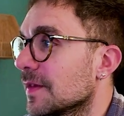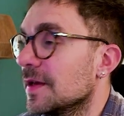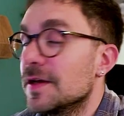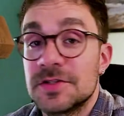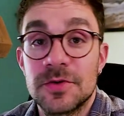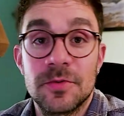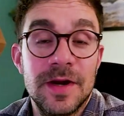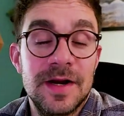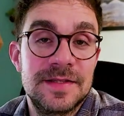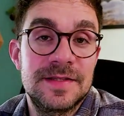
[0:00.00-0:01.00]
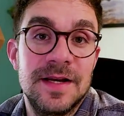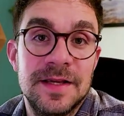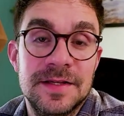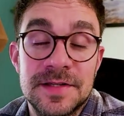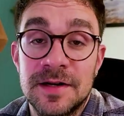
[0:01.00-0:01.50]
so we are
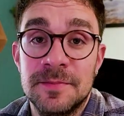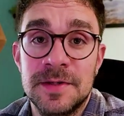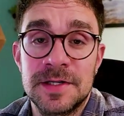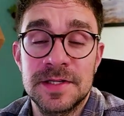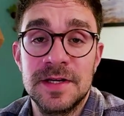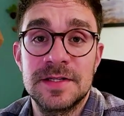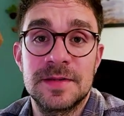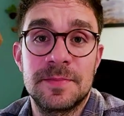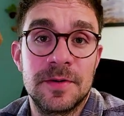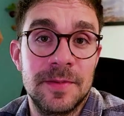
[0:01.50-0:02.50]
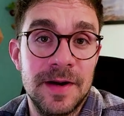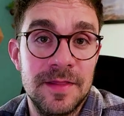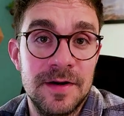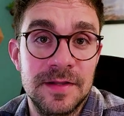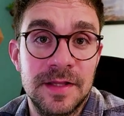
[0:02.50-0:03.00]
telling Vercel is a
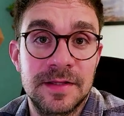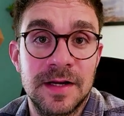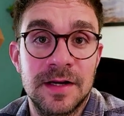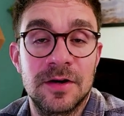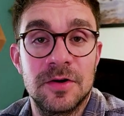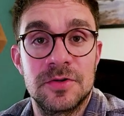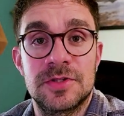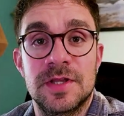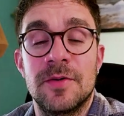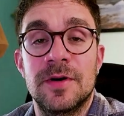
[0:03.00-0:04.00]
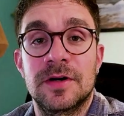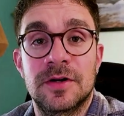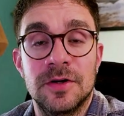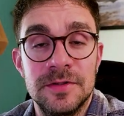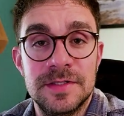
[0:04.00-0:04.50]
provider that can host our
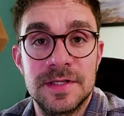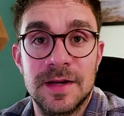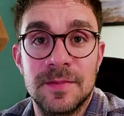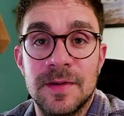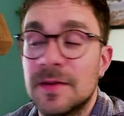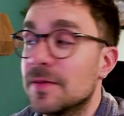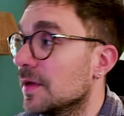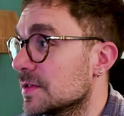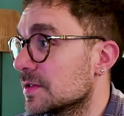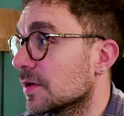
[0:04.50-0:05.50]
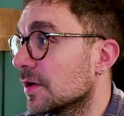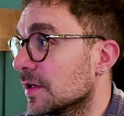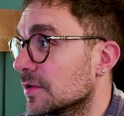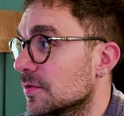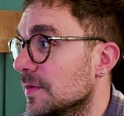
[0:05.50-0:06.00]
codes and is
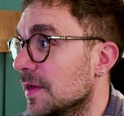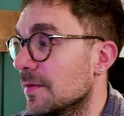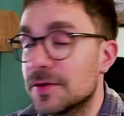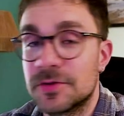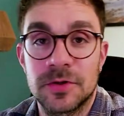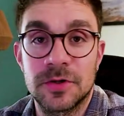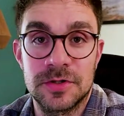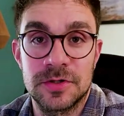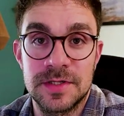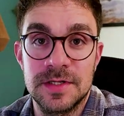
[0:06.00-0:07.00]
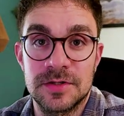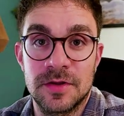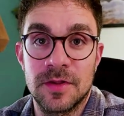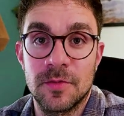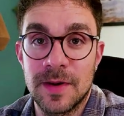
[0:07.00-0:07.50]
going to be able to host this
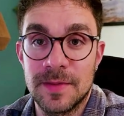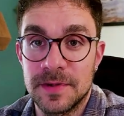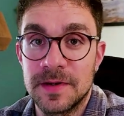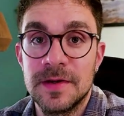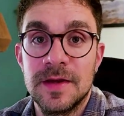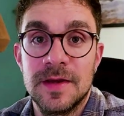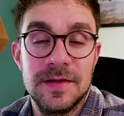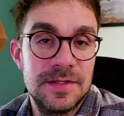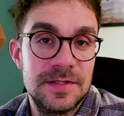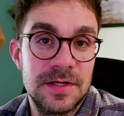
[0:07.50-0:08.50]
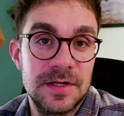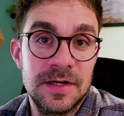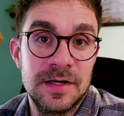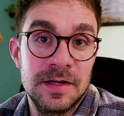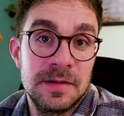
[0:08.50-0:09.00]
on the web. It is
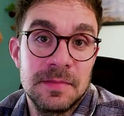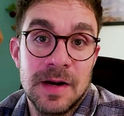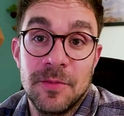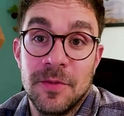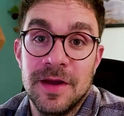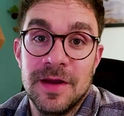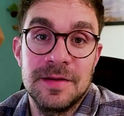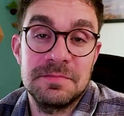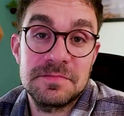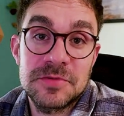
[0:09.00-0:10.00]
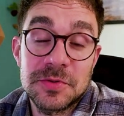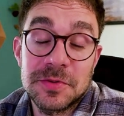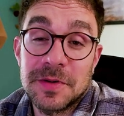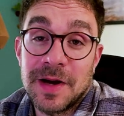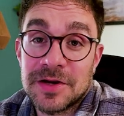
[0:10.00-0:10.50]
a way
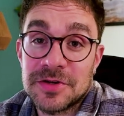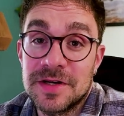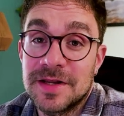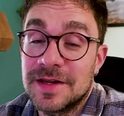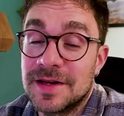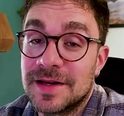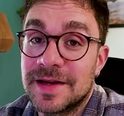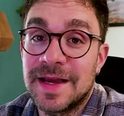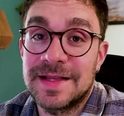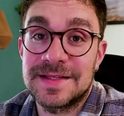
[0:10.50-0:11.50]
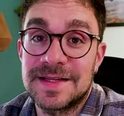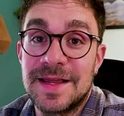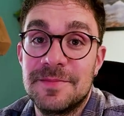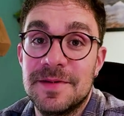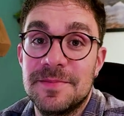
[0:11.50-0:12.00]
to actually get an
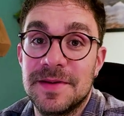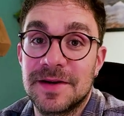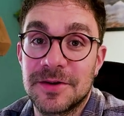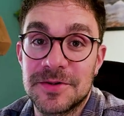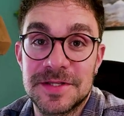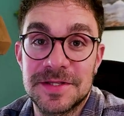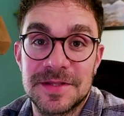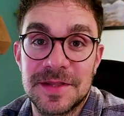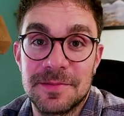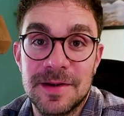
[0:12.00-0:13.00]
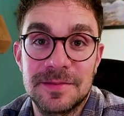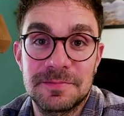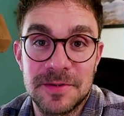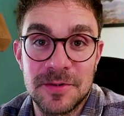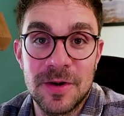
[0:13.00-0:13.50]
MVP hosted in the web
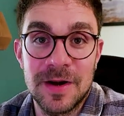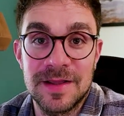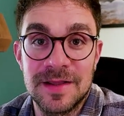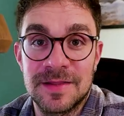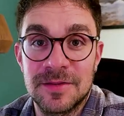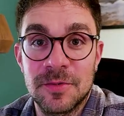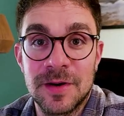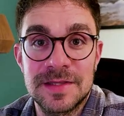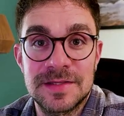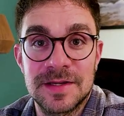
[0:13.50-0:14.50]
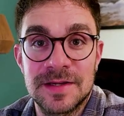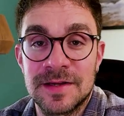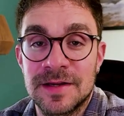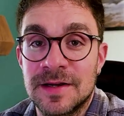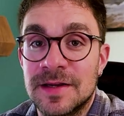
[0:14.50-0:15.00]
quite
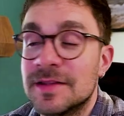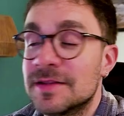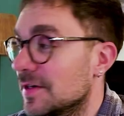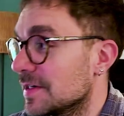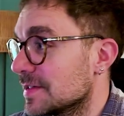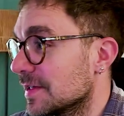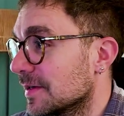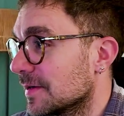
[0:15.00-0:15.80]
interesting.